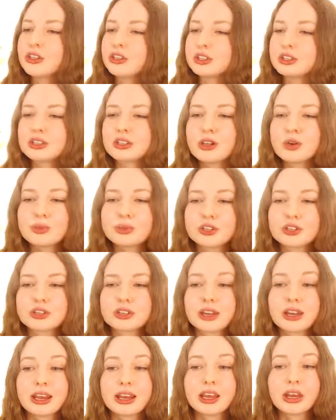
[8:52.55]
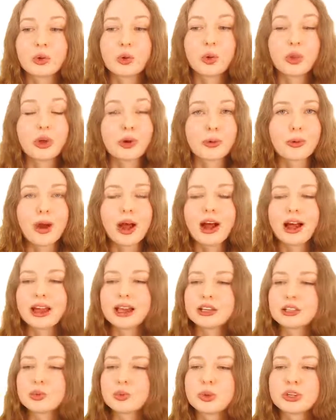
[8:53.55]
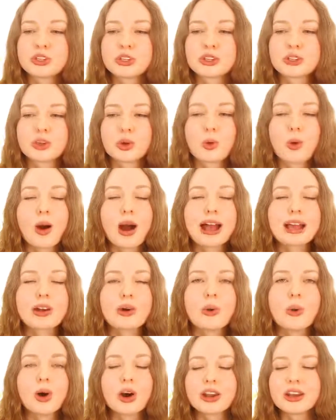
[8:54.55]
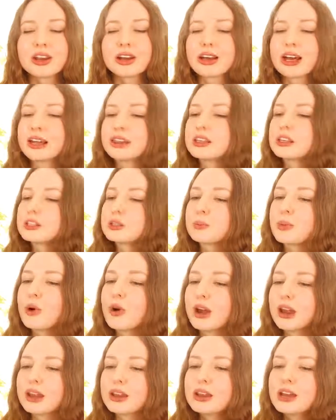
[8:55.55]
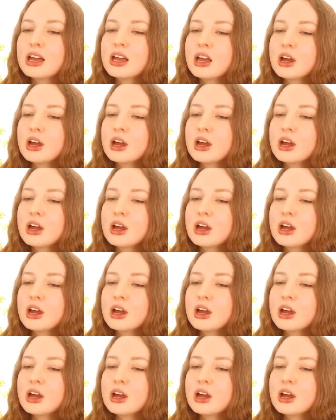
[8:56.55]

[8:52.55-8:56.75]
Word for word: the slope's just going to equal the rise, which is the y-coordinate at this point,